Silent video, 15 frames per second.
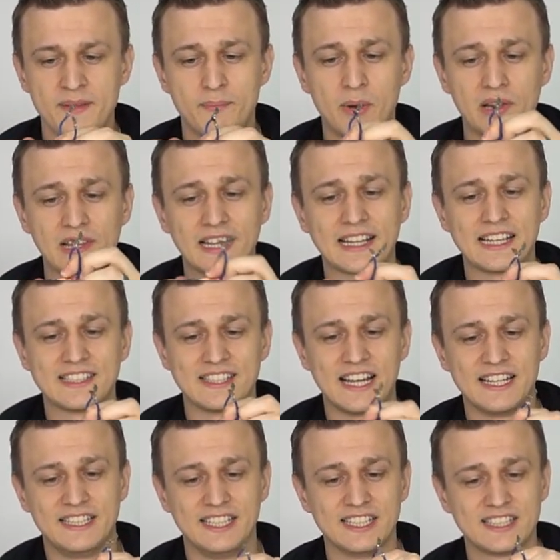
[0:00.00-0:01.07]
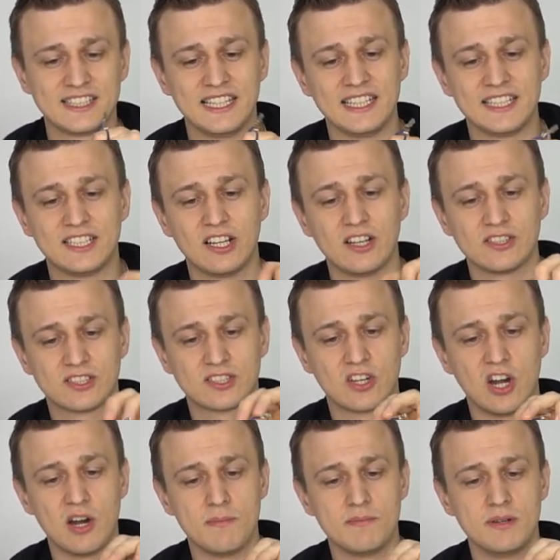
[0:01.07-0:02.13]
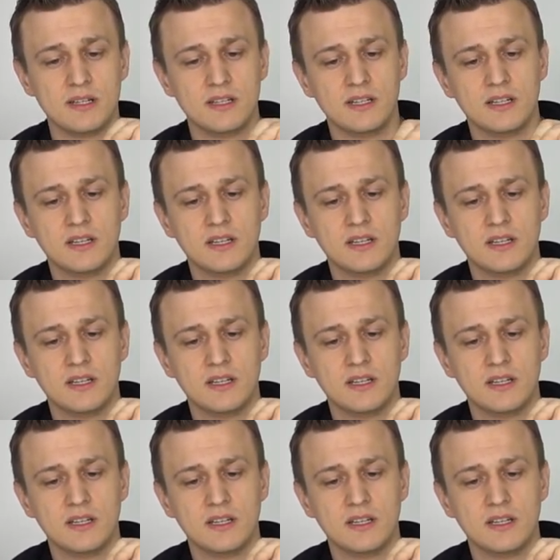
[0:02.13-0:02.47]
But like I said, this thing does come